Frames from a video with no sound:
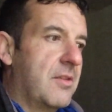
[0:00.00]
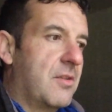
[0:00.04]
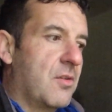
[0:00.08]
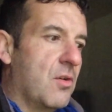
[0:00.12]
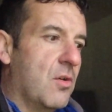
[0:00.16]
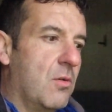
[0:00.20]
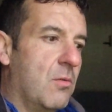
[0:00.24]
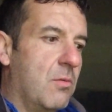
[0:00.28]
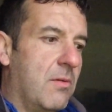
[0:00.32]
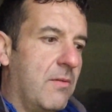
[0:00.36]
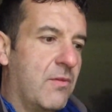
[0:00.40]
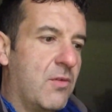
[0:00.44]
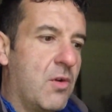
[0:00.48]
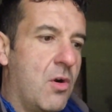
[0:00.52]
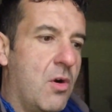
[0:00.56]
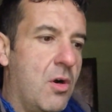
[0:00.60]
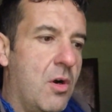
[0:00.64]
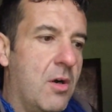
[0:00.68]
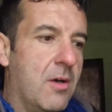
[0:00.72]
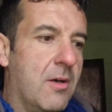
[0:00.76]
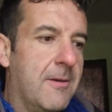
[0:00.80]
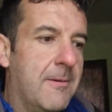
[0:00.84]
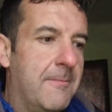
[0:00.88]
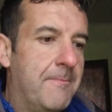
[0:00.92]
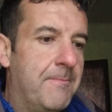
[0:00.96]
So
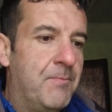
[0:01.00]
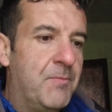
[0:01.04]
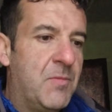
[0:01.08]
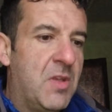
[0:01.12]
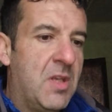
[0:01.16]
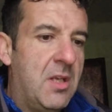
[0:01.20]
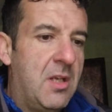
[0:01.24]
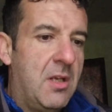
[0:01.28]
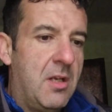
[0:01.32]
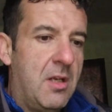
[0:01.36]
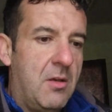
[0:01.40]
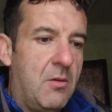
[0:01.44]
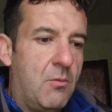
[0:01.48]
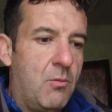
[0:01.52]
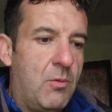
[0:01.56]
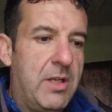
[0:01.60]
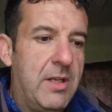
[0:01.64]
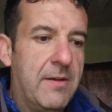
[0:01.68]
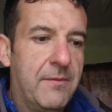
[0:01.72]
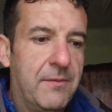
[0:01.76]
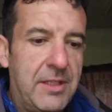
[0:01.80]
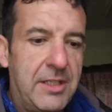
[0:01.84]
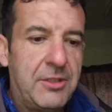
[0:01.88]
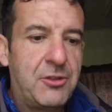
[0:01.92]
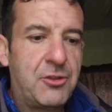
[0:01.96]
we
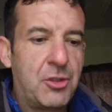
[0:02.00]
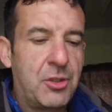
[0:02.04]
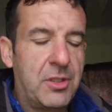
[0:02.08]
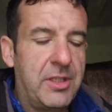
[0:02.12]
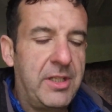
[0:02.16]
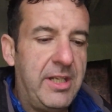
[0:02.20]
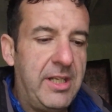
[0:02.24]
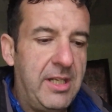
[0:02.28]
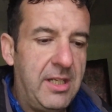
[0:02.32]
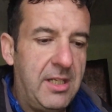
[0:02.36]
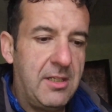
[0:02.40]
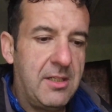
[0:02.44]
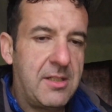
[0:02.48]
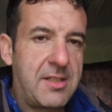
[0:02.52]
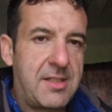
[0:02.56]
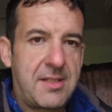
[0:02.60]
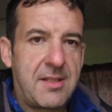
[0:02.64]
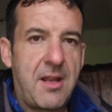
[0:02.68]
have literally